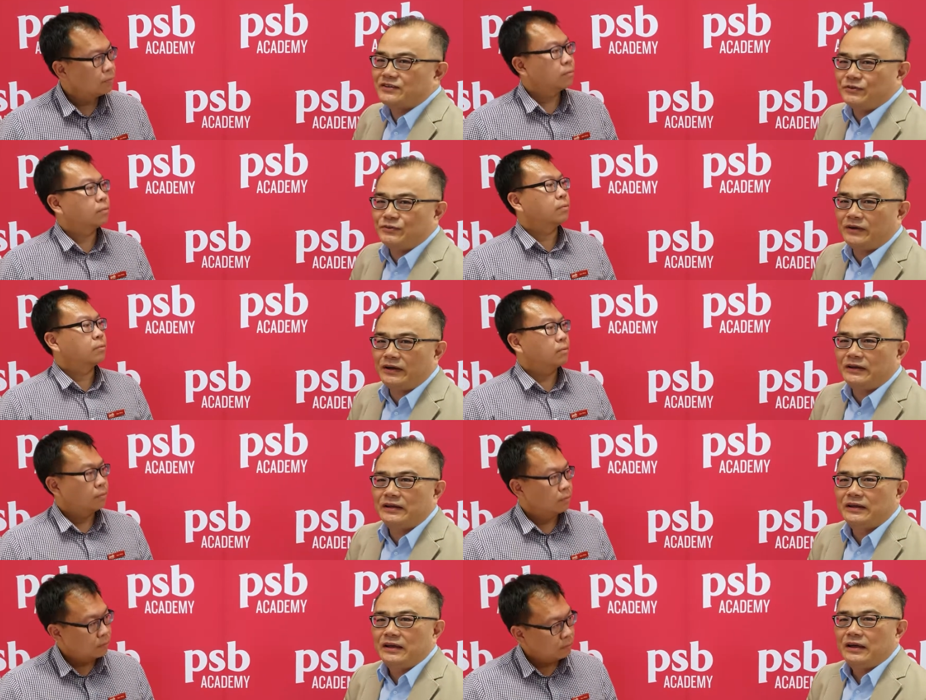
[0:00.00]
Speaker 1: to, right?
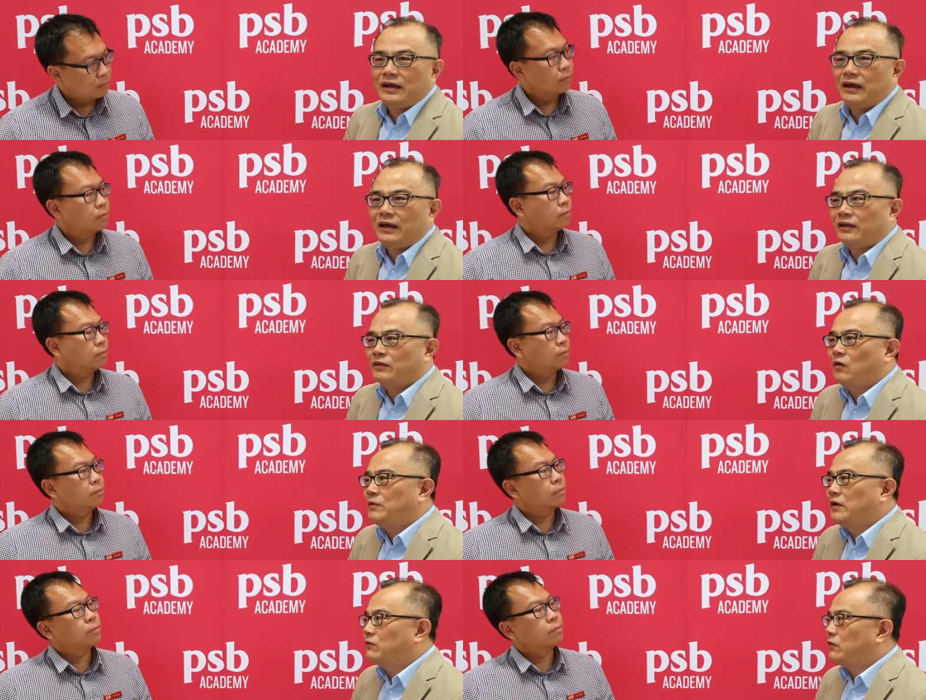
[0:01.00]
And
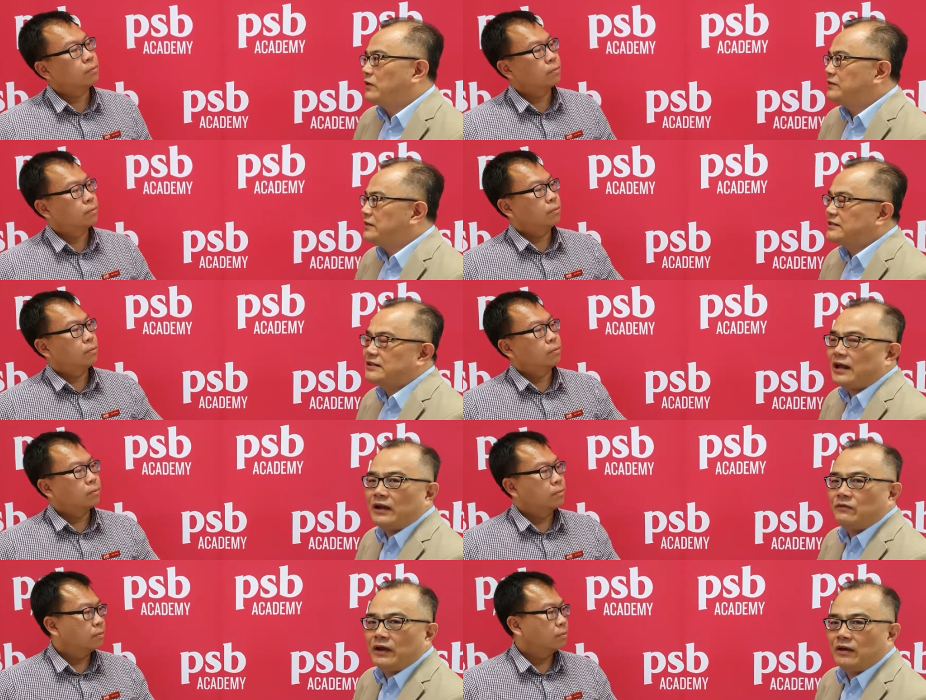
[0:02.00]
normally for us in this
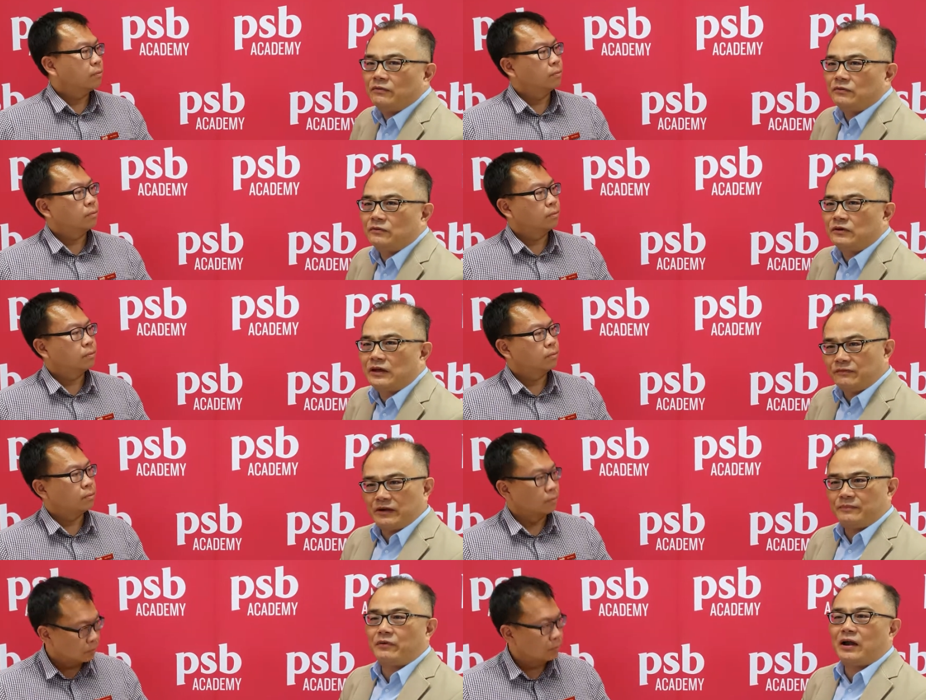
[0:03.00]
line, we have to keep
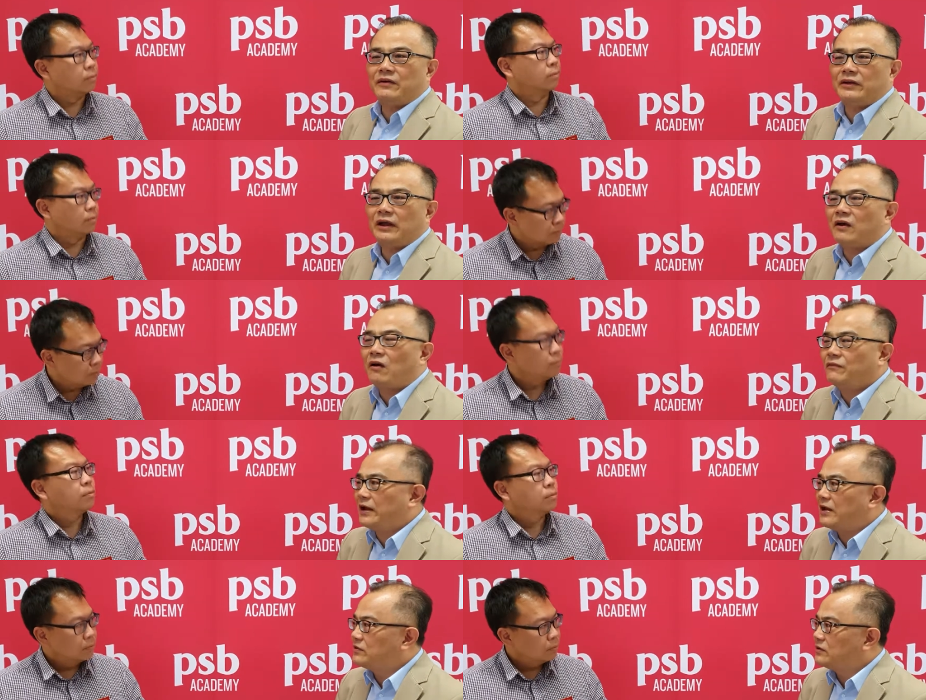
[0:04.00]
very private mm and
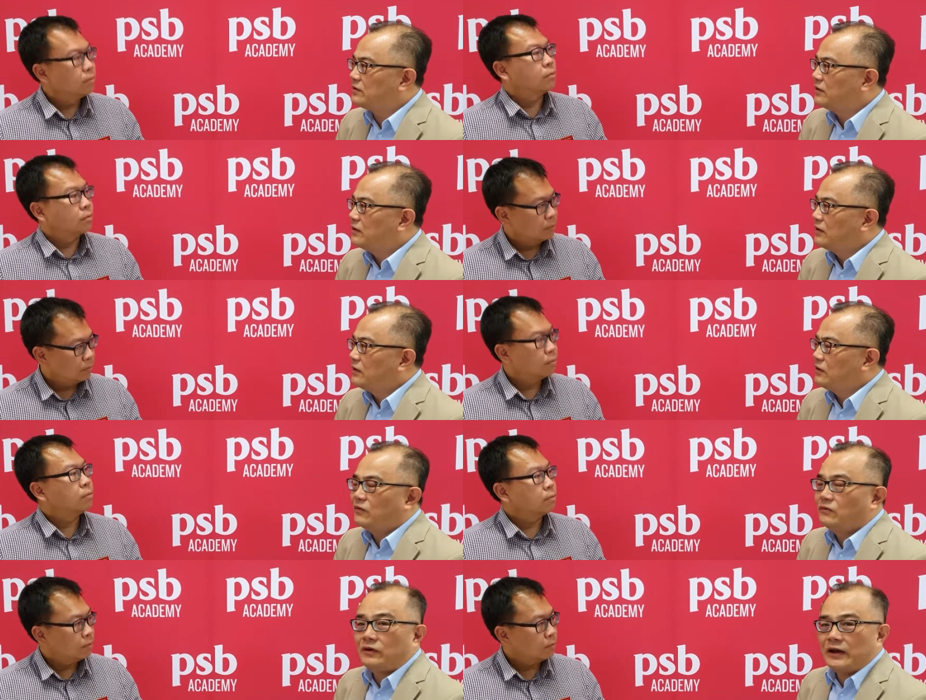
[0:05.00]
confidential
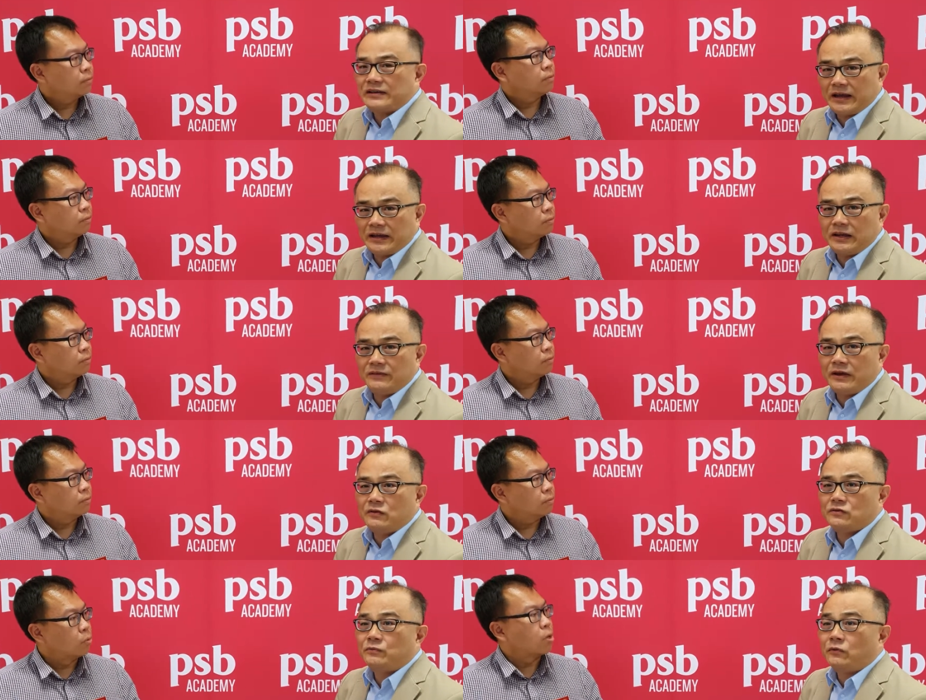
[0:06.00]
for the executive and
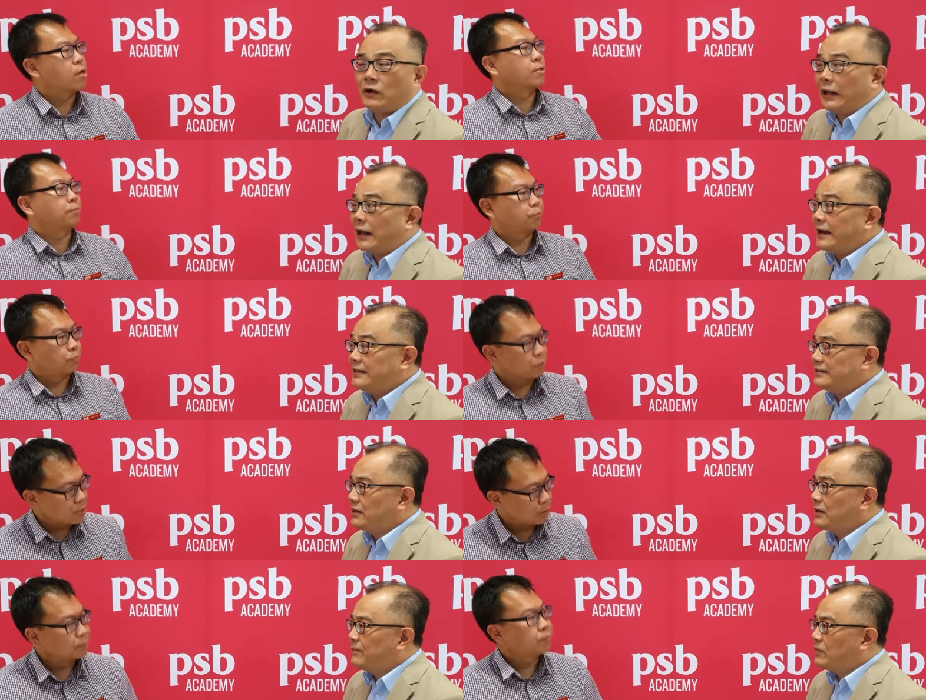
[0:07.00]
also right. for the clients. Right.
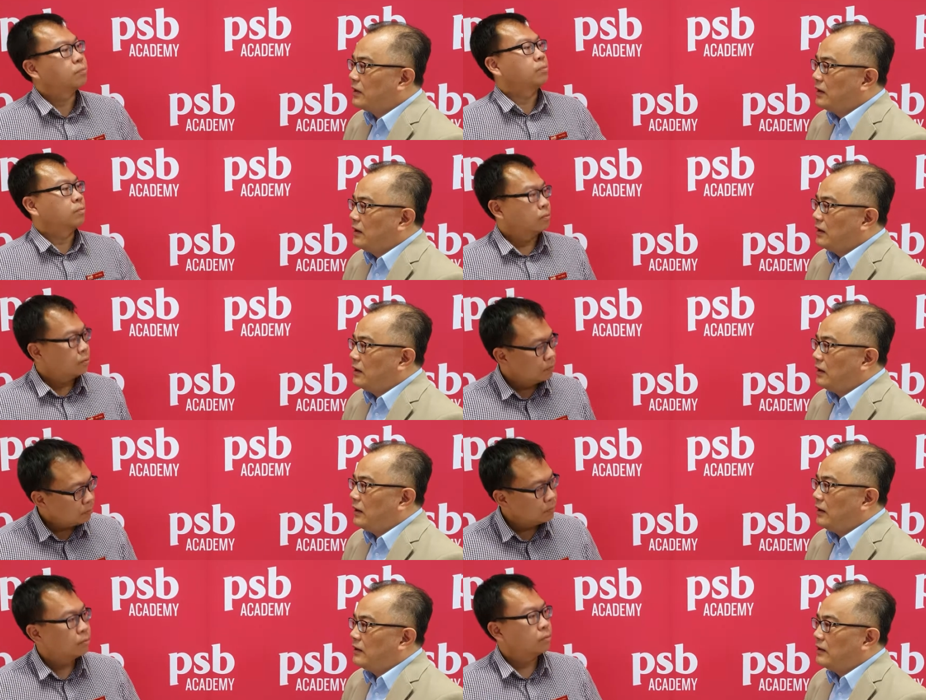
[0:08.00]
Yeah.
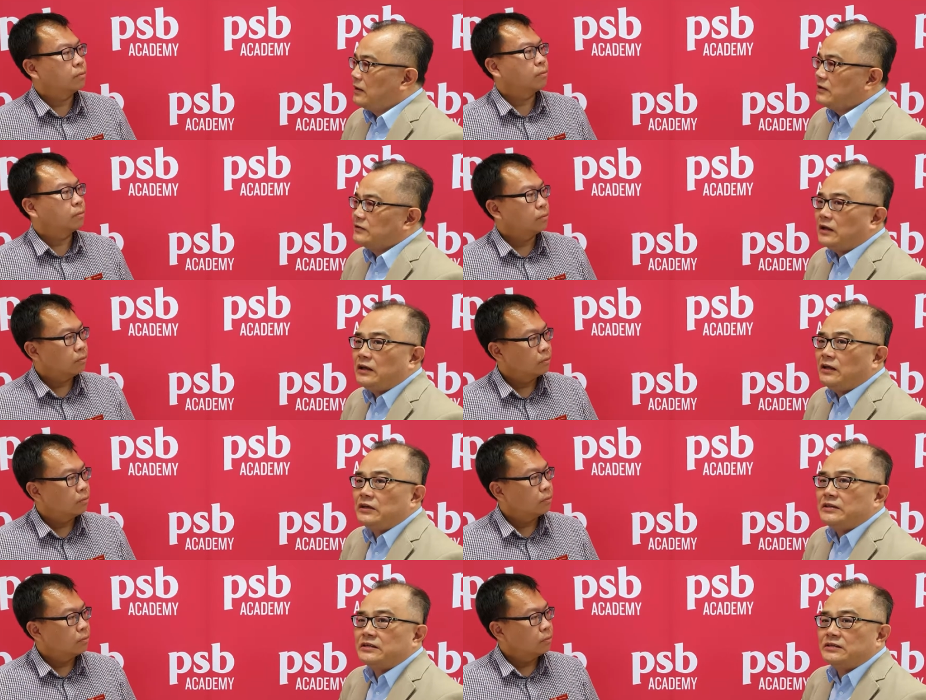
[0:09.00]
Uh, Suddenly,
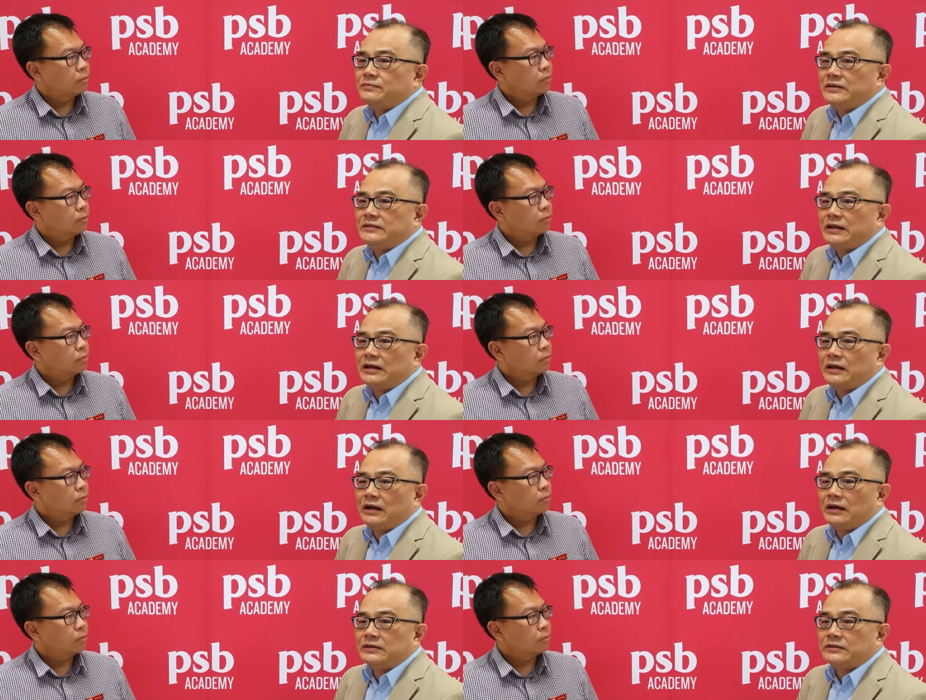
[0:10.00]
this is basically
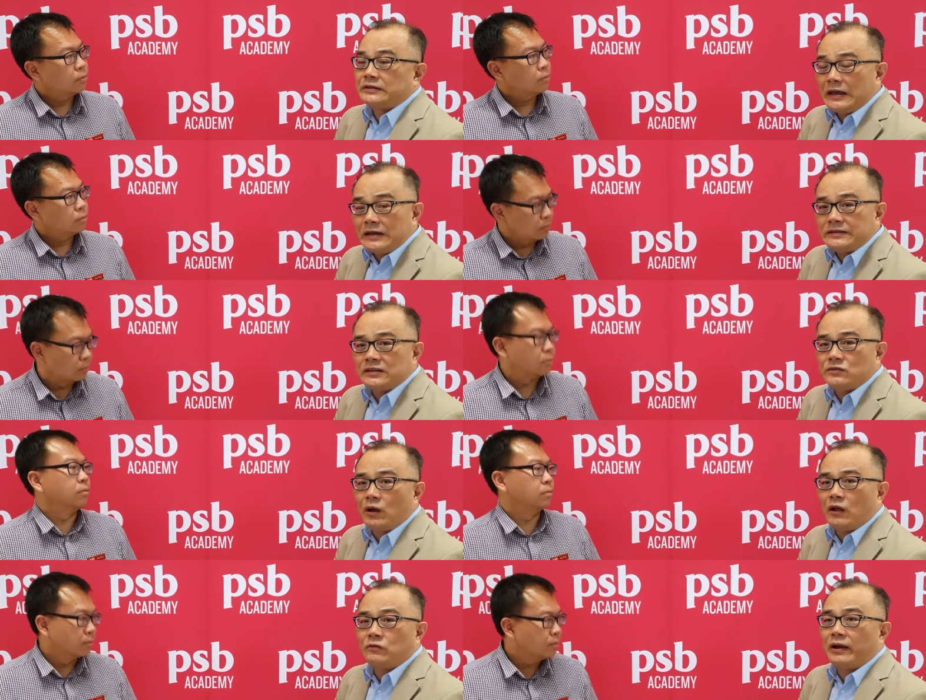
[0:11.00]
uh, skills as mm.
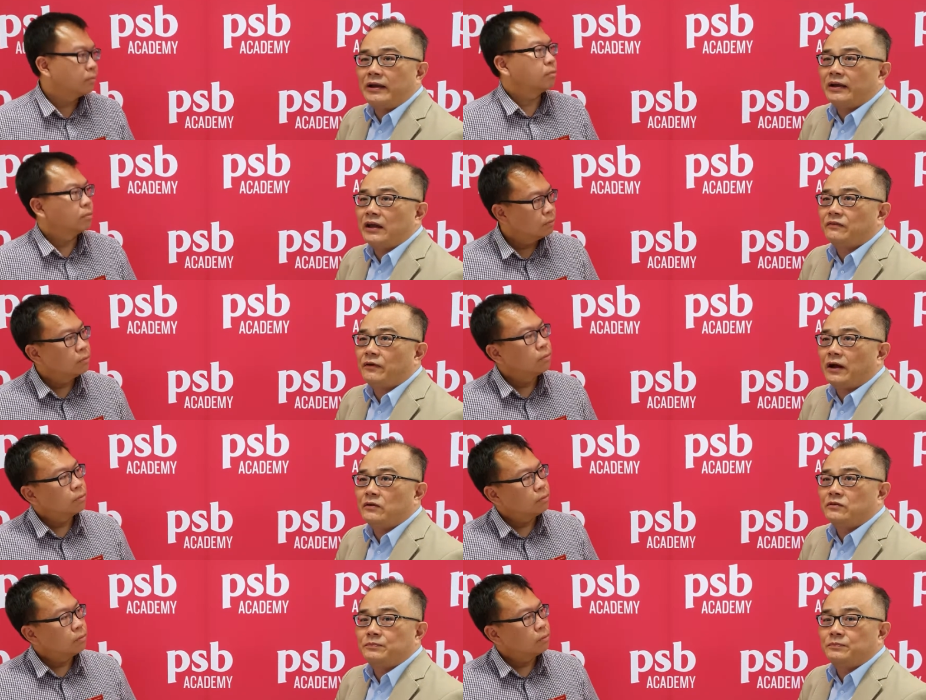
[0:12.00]
well, trying to identify those